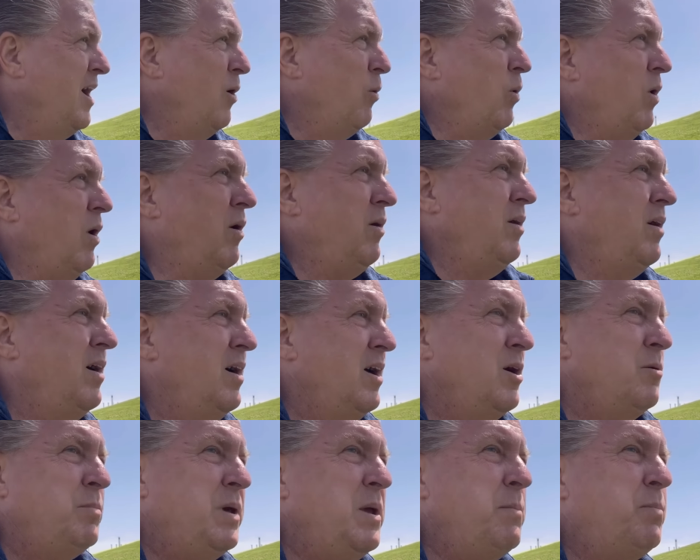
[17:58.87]
Well,
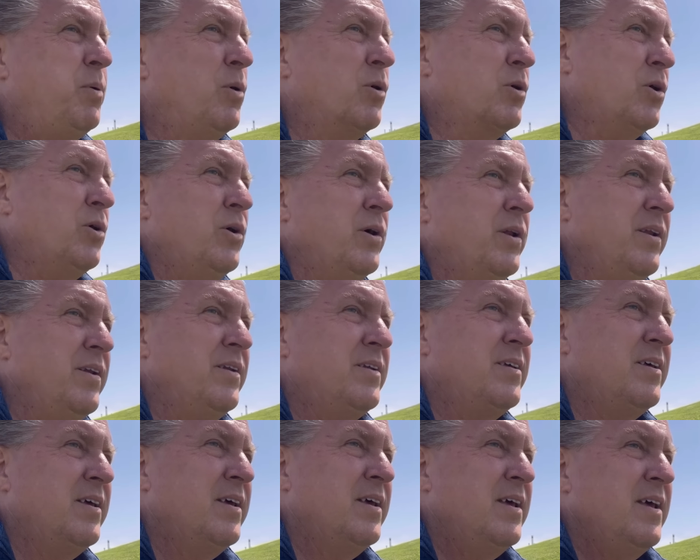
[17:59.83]
people couldn't,